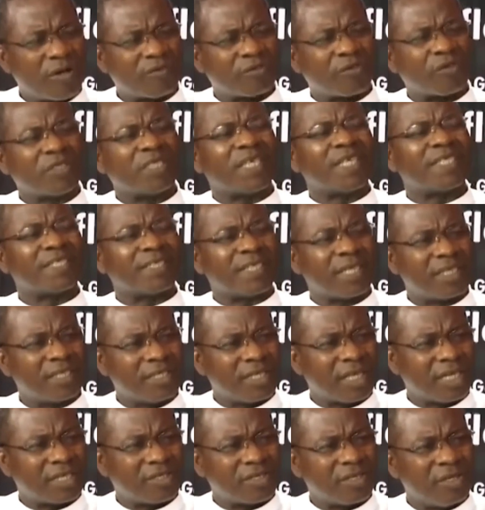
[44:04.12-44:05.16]
have suggested
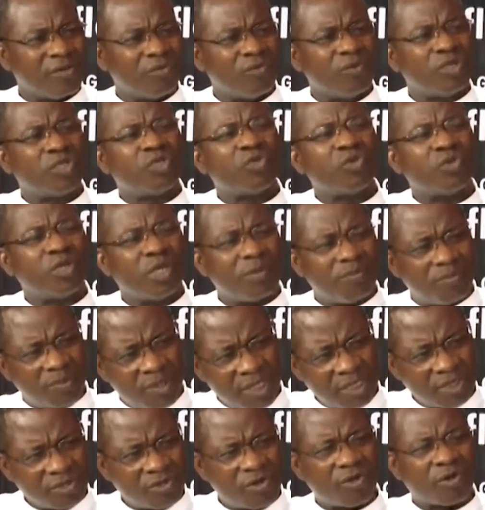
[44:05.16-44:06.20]
that we should
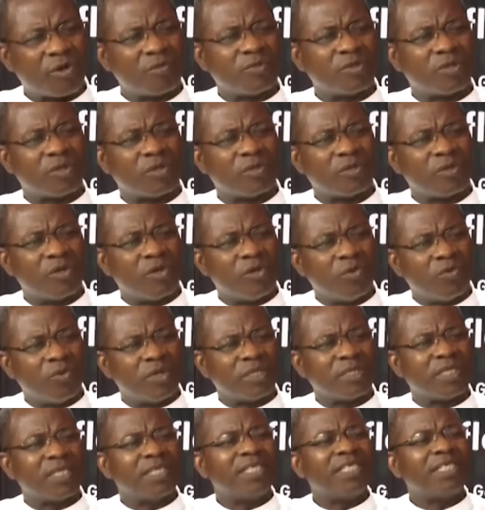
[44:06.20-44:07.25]
replace corruption. We
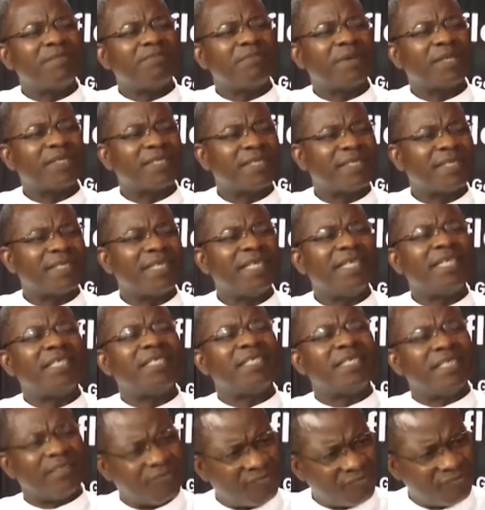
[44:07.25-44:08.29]
say this person is
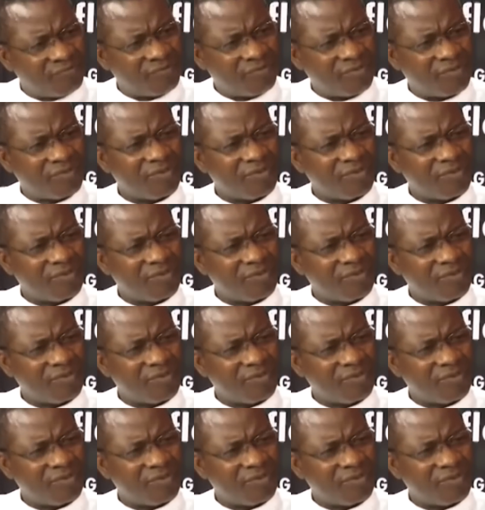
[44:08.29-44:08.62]
thief.